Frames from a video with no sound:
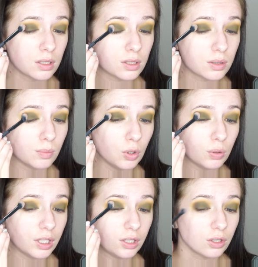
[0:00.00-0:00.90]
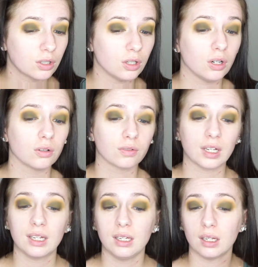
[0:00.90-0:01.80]
smokier
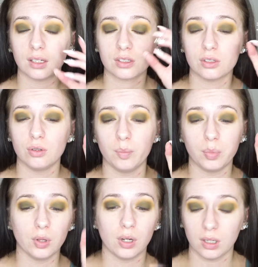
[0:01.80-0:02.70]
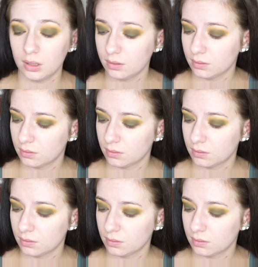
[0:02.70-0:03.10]
already and not so blah.